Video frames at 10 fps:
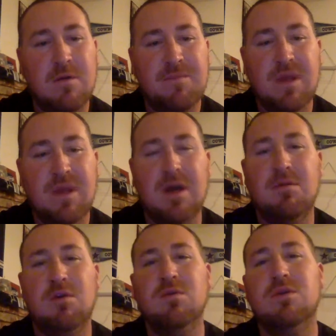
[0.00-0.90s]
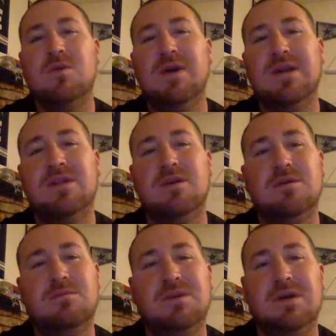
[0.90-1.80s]
Real quick though,
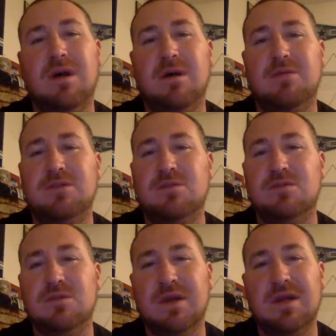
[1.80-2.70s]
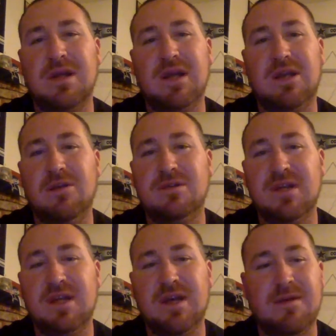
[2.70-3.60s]
but just real quick, like you
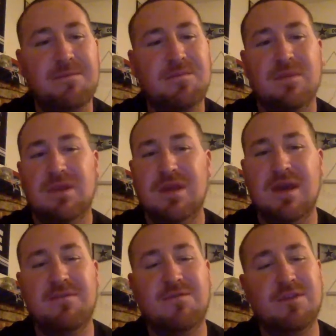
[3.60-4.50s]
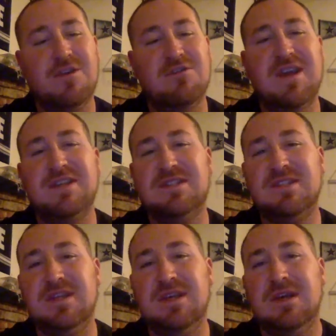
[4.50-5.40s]
said, yeah, for the
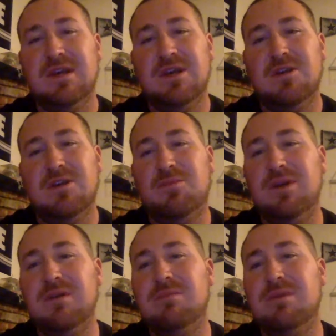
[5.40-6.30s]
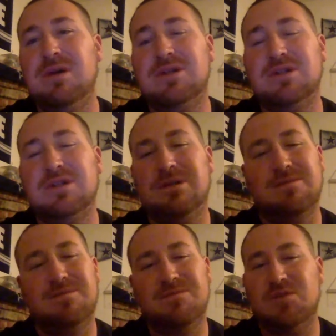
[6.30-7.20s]
OKC, you pretty much
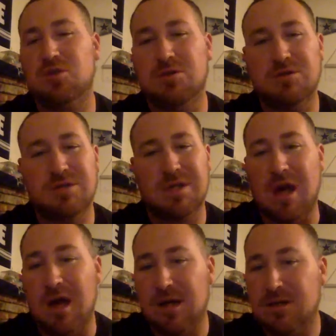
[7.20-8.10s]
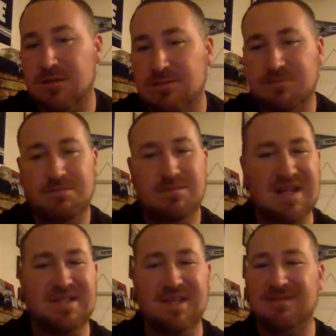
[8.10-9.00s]
Schroeder's a lock.
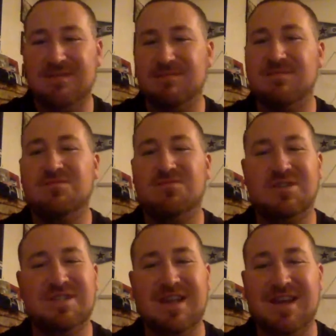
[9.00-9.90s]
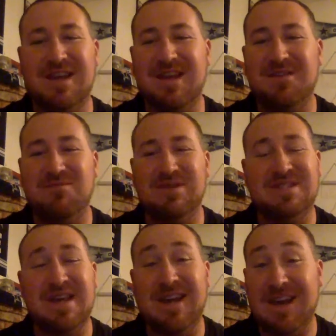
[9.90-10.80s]
That's it. We're just saying it. We
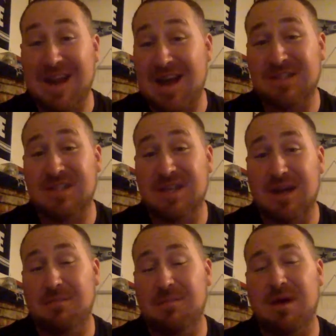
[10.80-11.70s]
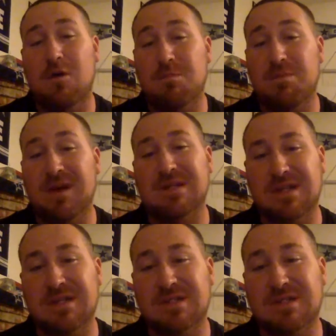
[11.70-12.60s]
said it last time. I hope you guys
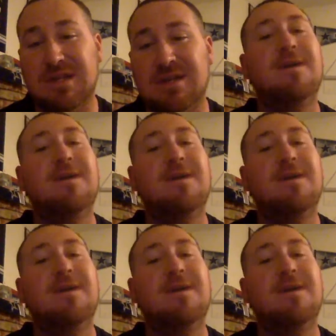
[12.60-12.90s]
listen.